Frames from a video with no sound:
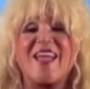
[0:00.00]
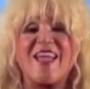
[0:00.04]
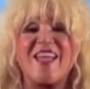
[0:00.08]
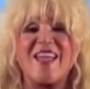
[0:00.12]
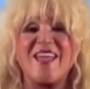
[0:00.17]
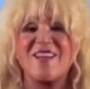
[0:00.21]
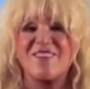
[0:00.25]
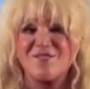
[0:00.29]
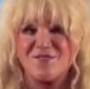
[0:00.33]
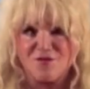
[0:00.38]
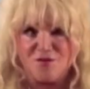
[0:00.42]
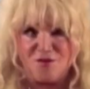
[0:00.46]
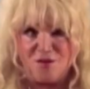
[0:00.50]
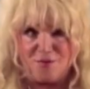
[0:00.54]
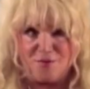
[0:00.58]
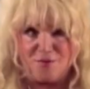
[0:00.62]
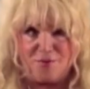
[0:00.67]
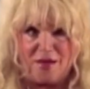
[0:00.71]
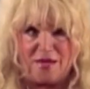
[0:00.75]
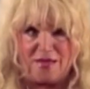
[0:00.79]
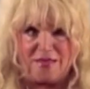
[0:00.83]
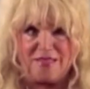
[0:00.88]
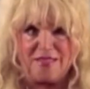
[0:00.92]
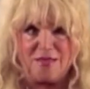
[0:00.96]

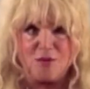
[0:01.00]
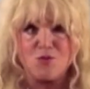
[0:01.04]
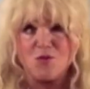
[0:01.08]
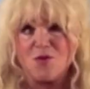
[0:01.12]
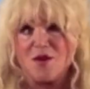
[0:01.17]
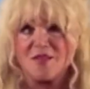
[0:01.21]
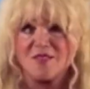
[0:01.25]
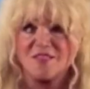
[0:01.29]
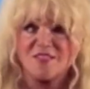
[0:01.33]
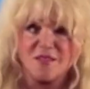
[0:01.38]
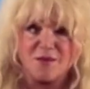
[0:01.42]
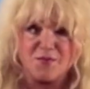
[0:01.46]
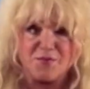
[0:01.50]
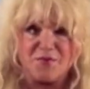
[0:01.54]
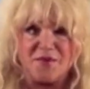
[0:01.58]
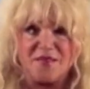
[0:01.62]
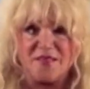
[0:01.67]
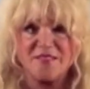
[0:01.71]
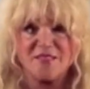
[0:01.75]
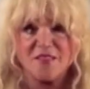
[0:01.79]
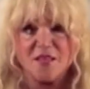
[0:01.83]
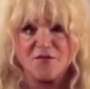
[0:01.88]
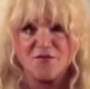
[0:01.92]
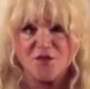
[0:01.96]
everybody wants a
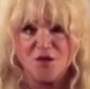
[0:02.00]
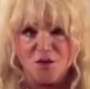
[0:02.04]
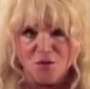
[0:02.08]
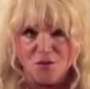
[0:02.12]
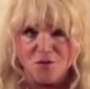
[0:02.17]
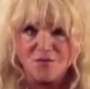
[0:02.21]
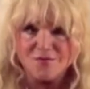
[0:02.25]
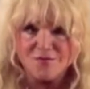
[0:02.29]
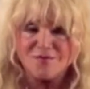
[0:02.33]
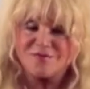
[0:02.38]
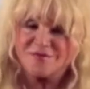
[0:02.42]
piece of you.